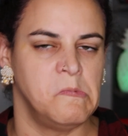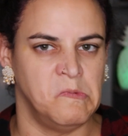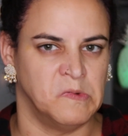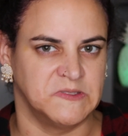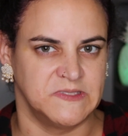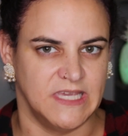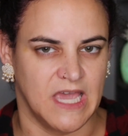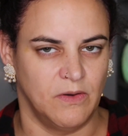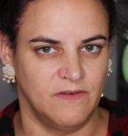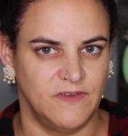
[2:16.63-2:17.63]
We'll see
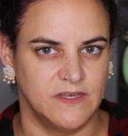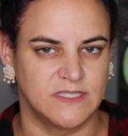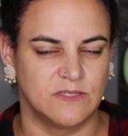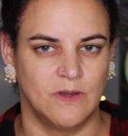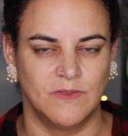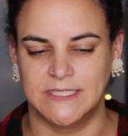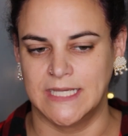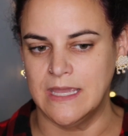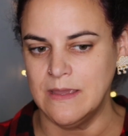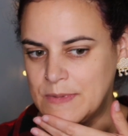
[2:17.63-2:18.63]
how it feels throughout the
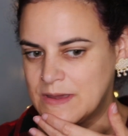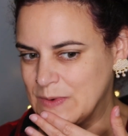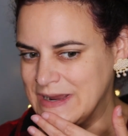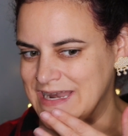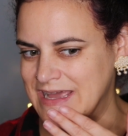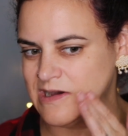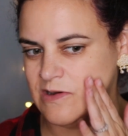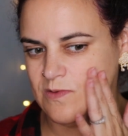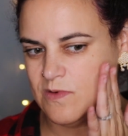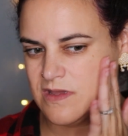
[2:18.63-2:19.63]
day. But right
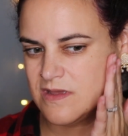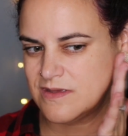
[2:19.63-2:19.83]
now,